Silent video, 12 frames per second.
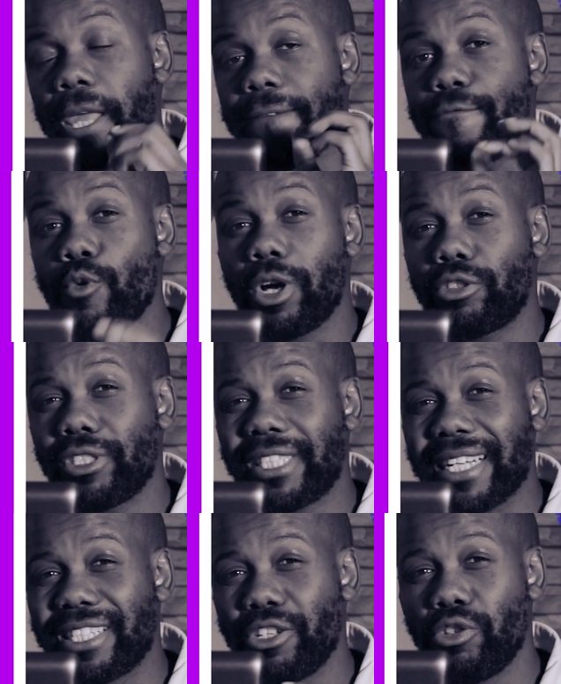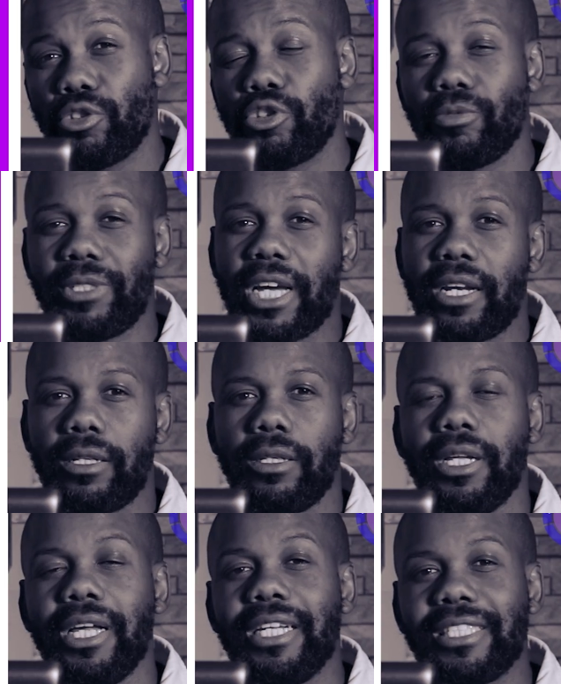If you want to start a YouTube channel,
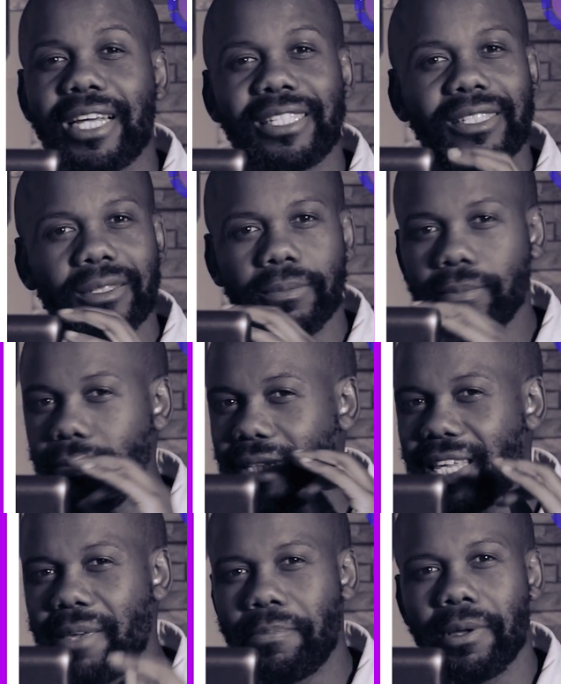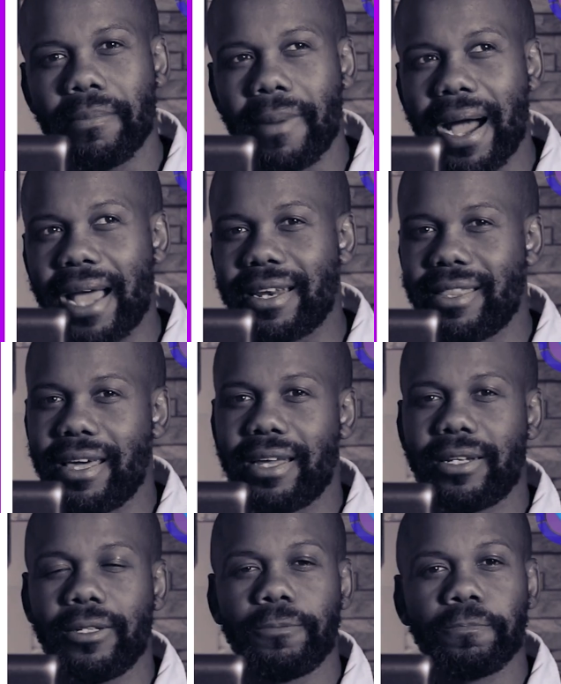just keep in mind
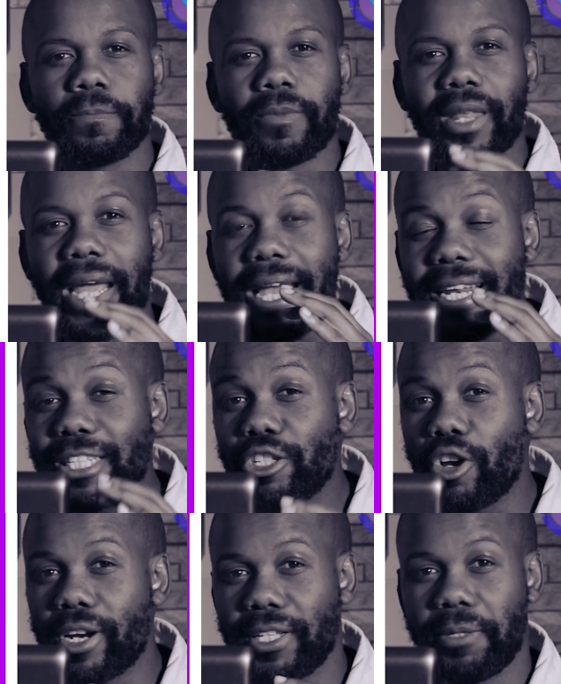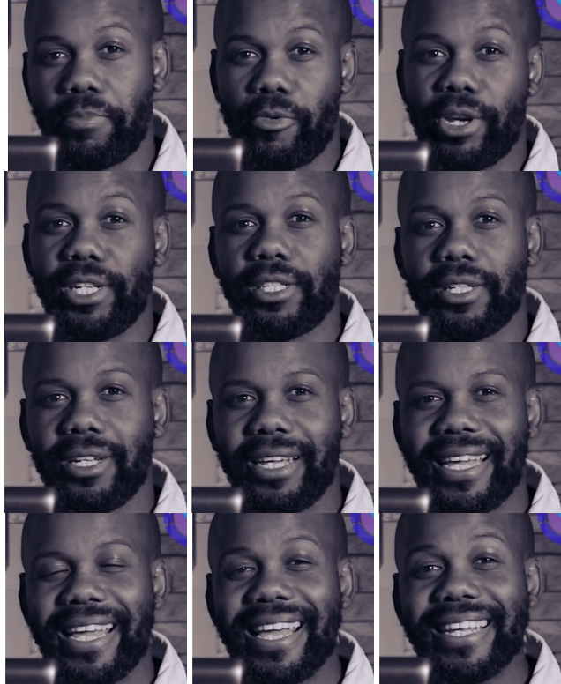that it is not a sprint,
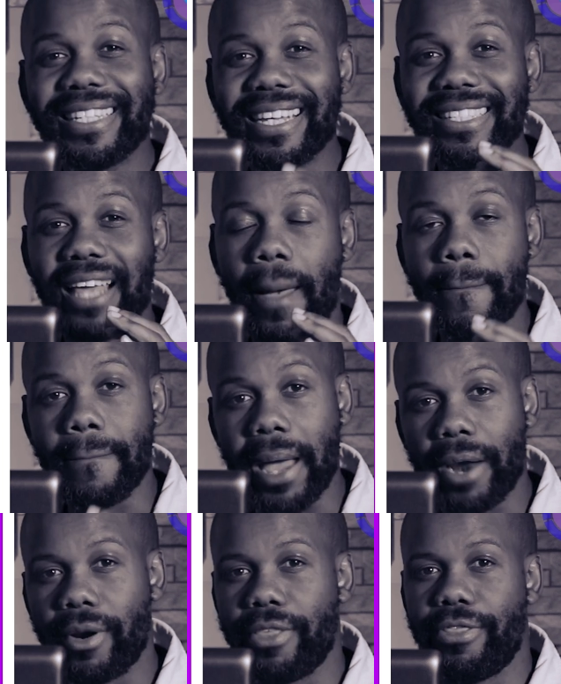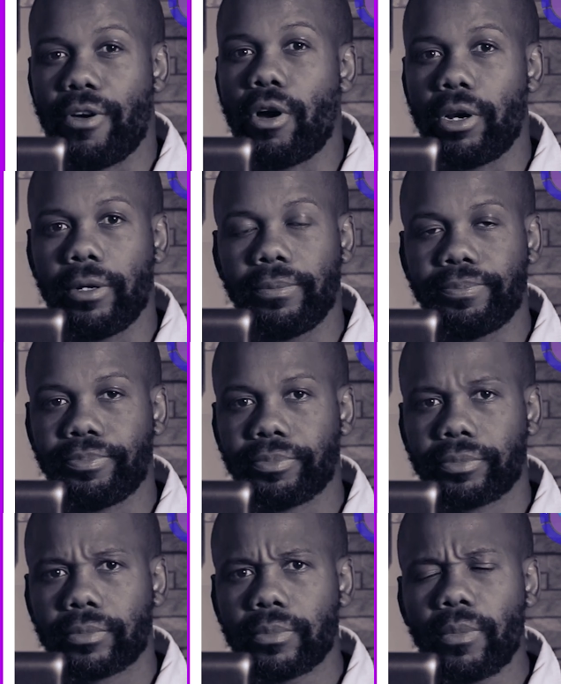it is a marathon,
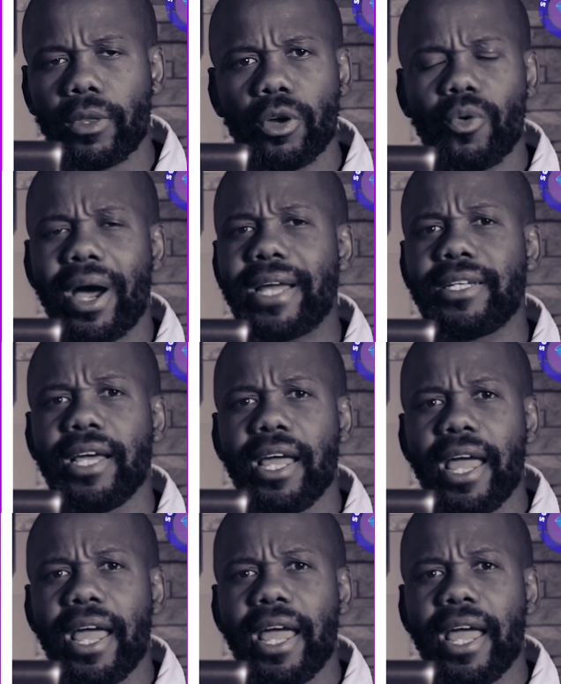right?